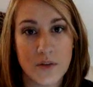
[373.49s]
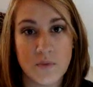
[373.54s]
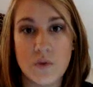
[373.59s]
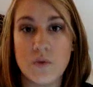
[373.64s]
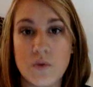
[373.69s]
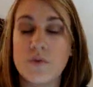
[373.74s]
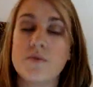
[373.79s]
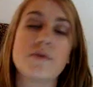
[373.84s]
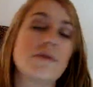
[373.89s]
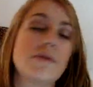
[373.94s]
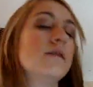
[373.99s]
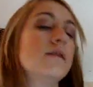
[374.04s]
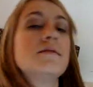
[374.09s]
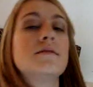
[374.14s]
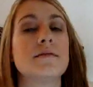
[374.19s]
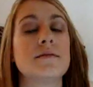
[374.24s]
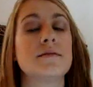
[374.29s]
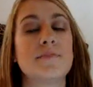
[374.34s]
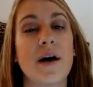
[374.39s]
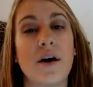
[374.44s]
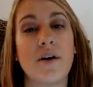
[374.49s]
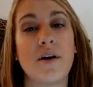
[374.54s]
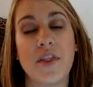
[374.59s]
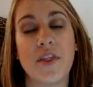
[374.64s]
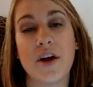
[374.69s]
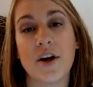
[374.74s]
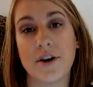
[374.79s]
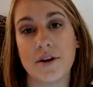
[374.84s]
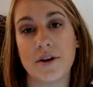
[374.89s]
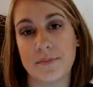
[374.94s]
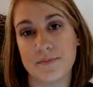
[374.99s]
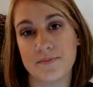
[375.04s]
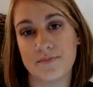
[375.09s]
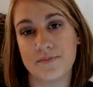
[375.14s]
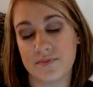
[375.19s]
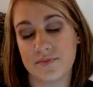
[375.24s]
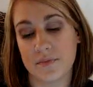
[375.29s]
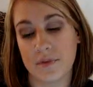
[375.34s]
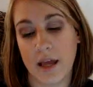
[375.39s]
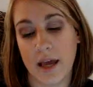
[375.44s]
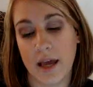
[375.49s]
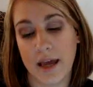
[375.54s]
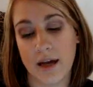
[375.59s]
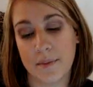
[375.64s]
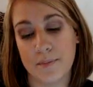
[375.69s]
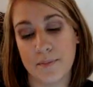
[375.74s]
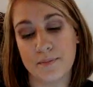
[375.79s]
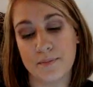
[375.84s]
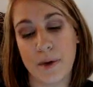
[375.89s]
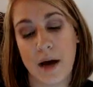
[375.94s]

If you've smelled their like